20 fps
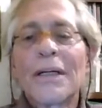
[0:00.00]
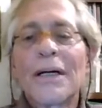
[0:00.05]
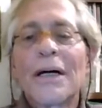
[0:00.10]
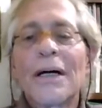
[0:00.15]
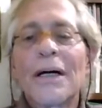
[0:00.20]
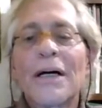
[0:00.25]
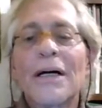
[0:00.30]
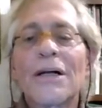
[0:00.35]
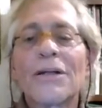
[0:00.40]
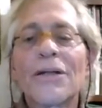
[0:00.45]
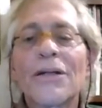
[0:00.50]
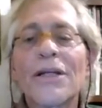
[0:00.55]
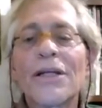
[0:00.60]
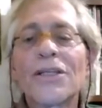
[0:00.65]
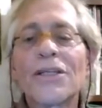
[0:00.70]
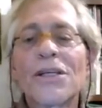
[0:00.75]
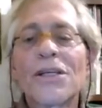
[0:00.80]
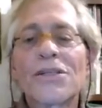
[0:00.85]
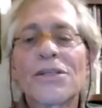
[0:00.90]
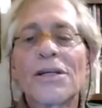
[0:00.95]

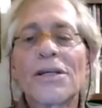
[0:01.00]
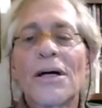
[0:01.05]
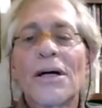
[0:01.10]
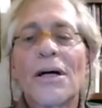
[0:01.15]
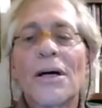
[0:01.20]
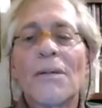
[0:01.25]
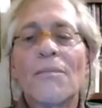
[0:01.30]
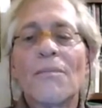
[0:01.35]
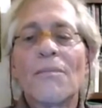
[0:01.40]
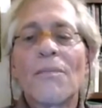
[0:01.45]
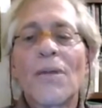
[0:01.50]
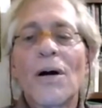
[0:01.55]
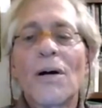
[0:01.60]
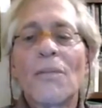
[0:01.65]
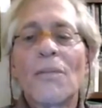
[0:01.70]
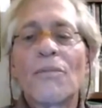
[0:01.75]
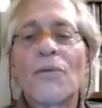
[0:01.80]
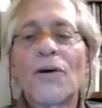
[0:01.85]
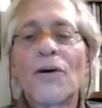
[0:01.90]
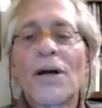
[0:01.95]
Lynn just
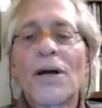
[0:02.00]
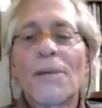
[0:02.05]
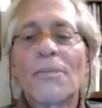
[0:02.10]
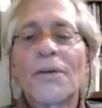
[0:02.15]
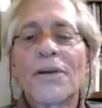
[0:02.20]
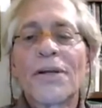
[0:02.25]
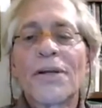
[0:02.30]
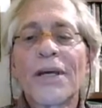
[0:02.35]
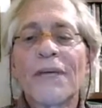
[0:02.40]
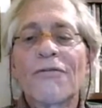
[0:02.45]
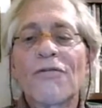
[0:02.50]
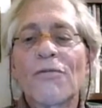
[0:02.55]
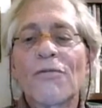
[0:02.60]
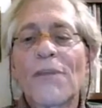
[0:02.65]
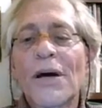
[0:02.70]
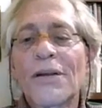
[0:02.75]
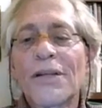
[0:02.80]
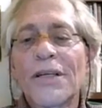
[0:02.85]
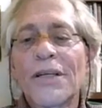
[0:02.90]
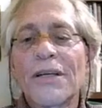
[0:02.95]
put up a thing
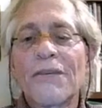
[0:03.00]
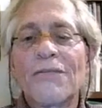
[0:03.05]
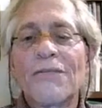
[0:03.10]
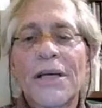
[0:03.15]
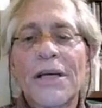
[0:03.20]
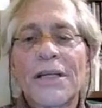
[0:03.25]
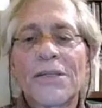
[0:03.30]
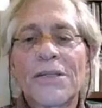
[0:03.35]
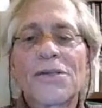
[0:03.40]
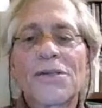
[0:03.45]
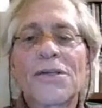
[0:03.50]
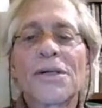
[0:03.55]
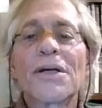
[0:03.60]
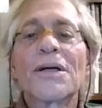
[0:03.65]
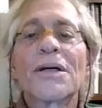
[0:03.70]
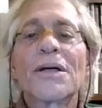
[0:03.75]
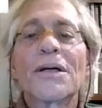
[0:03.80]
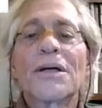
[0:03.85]
about the events